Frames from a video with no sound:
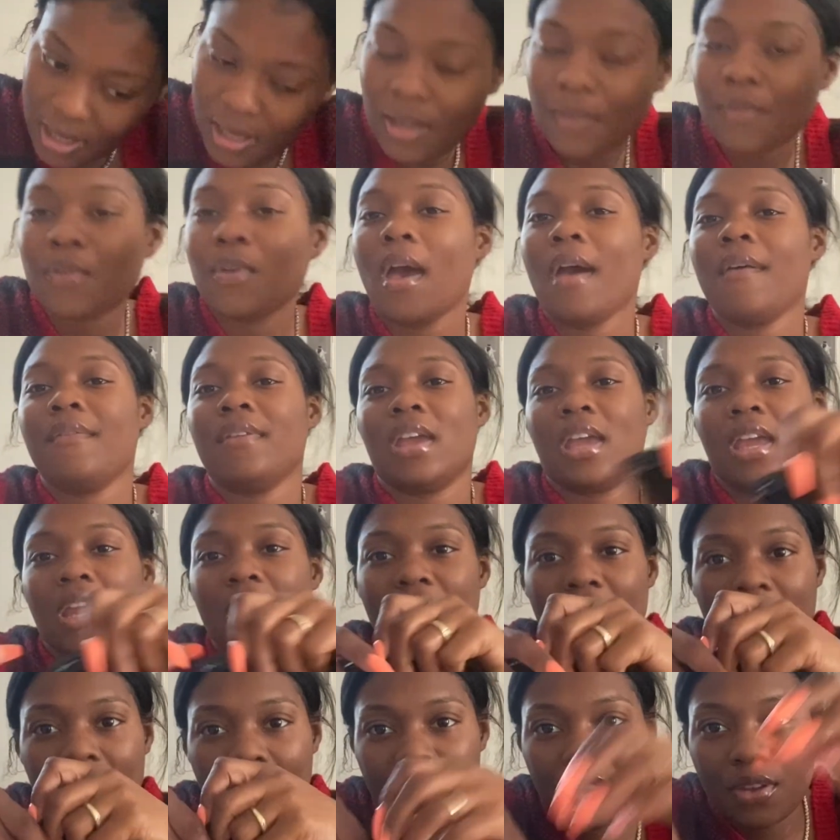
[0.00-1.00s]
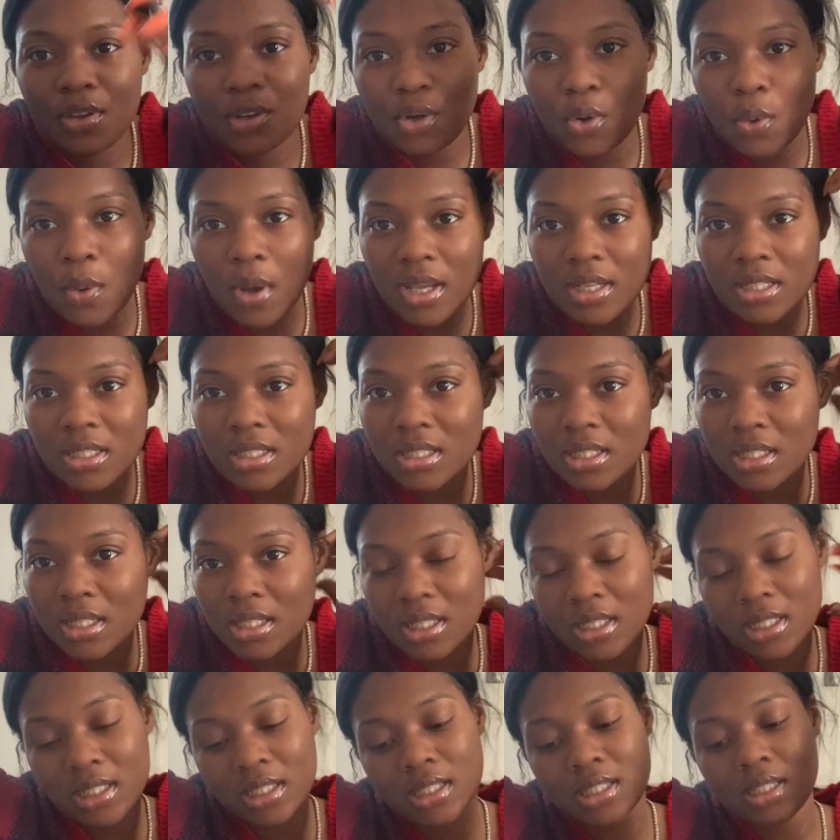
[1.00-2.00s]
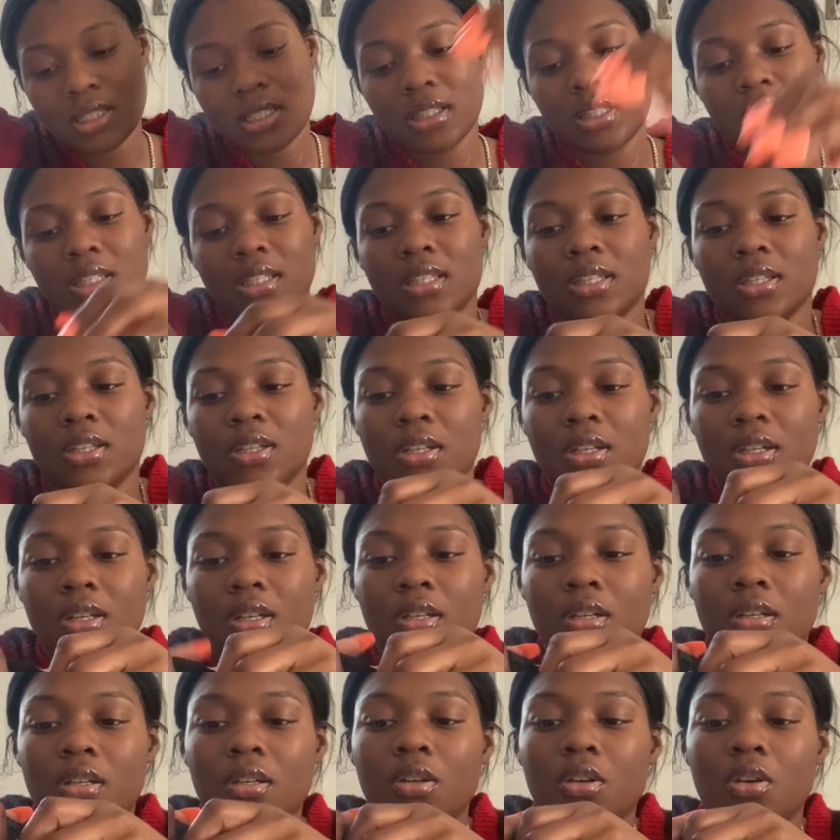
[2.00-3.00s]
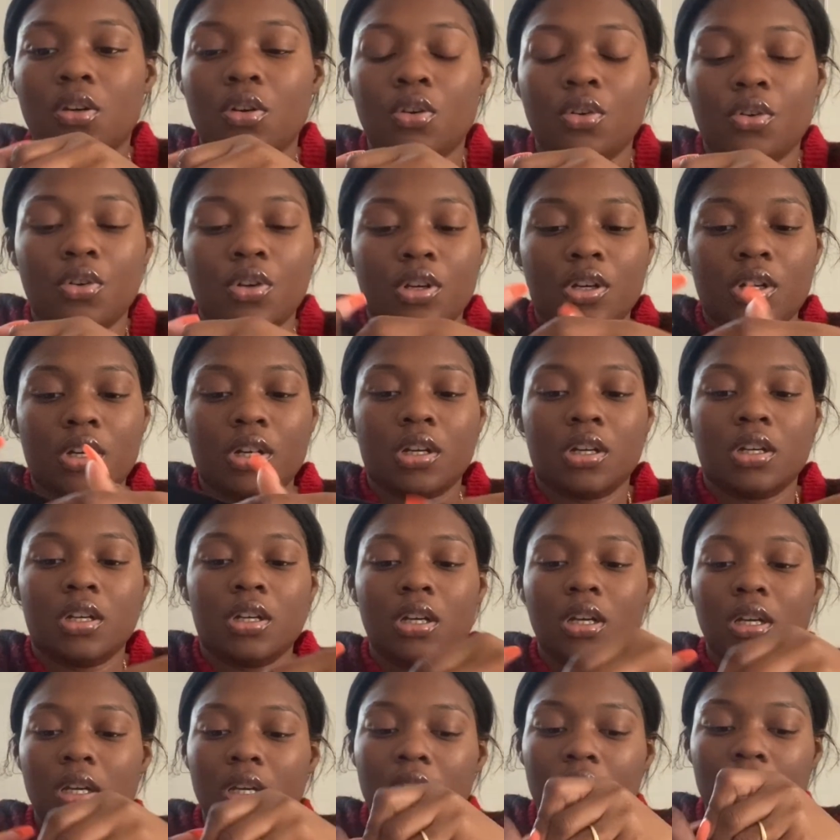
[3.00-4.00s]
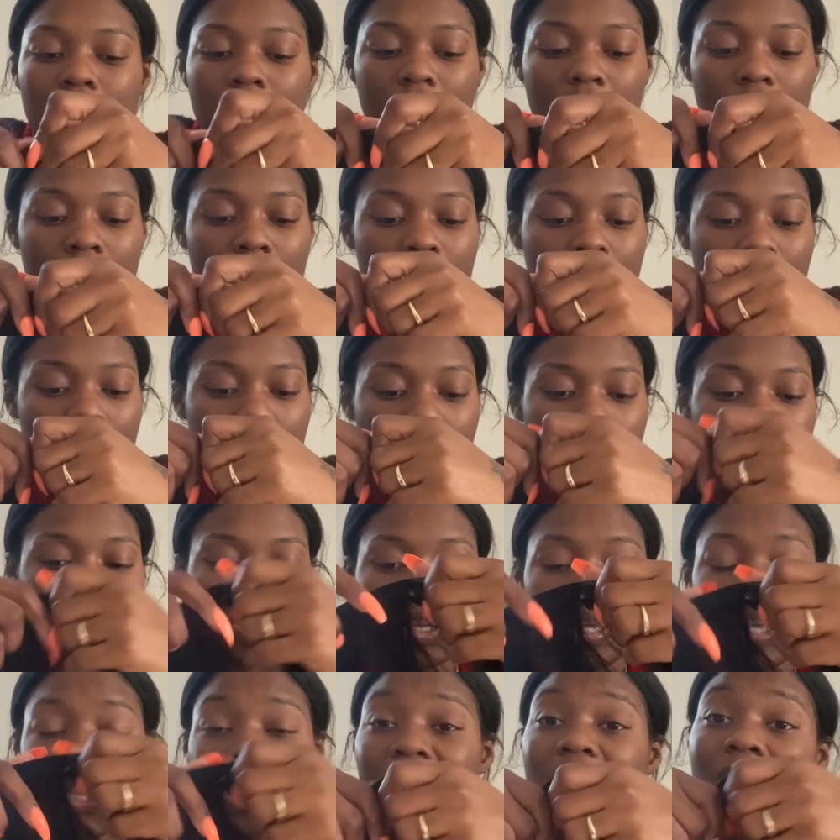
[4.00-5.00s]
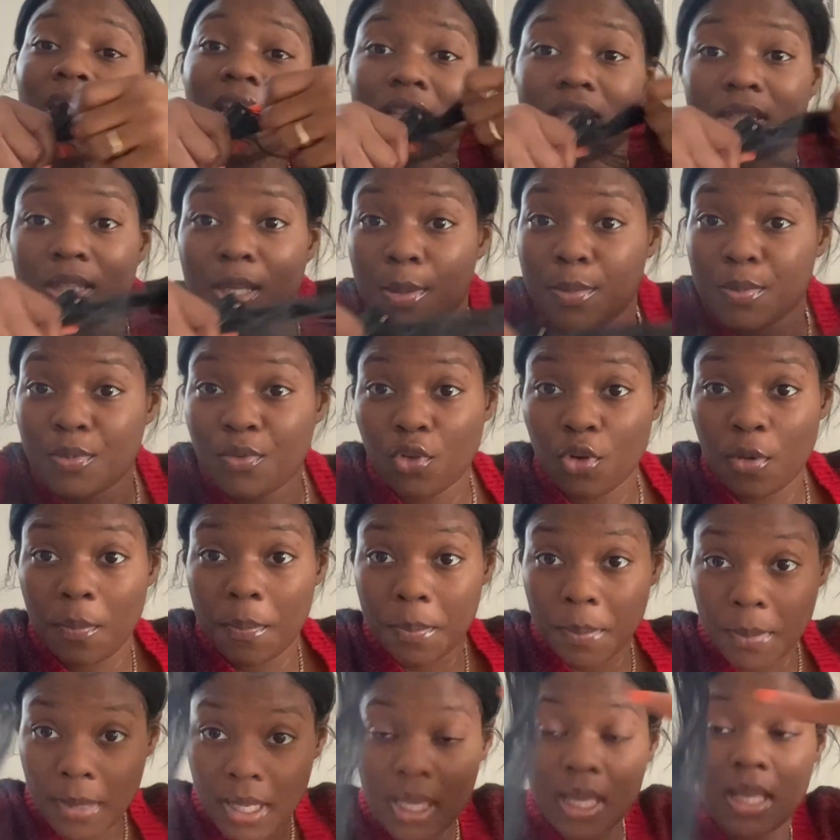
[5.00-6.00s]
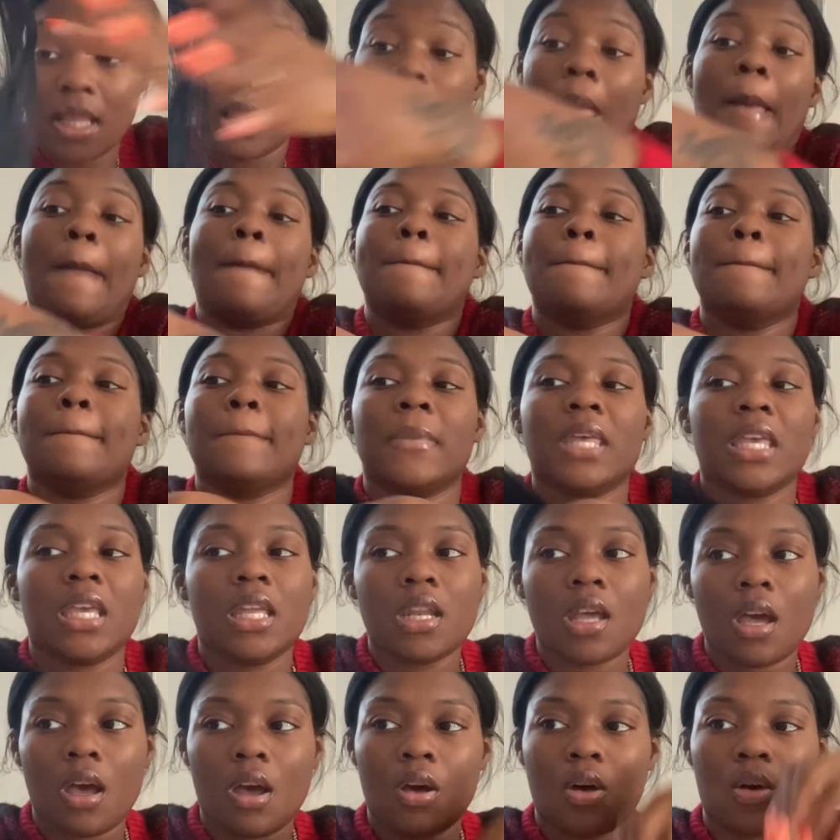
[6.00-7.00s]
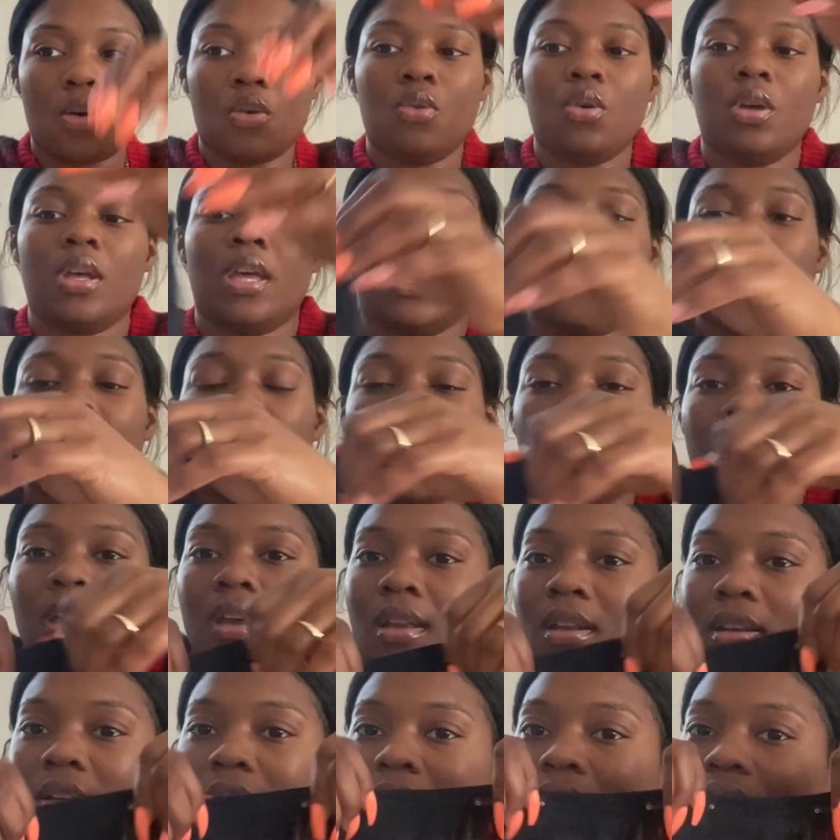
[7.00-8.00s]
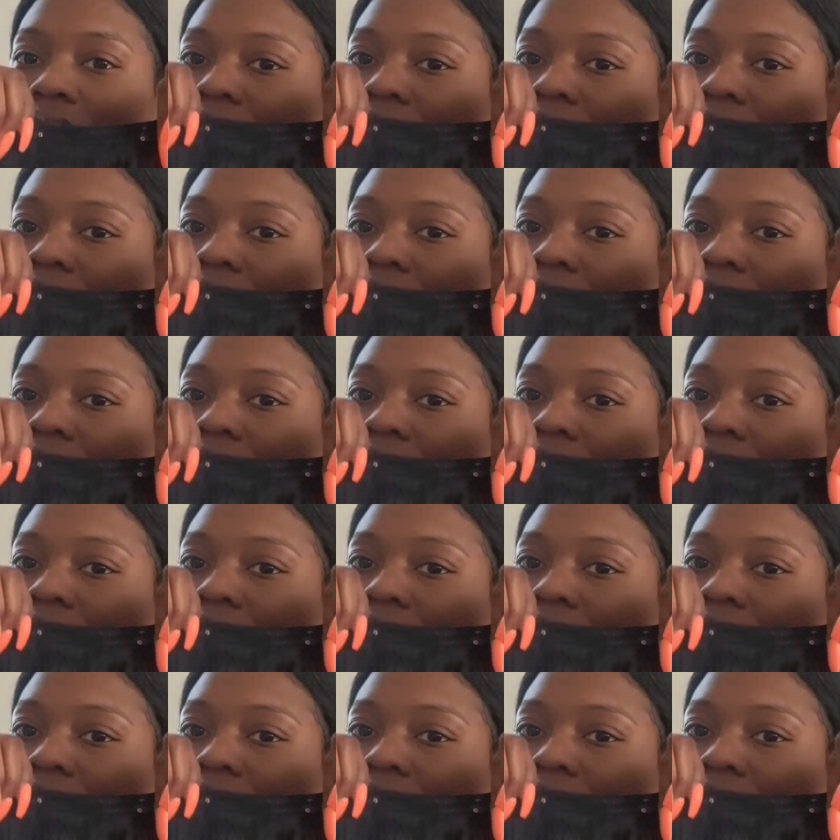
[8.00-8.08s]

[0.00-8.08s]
If you have any other questions or any tips for me, let me know, and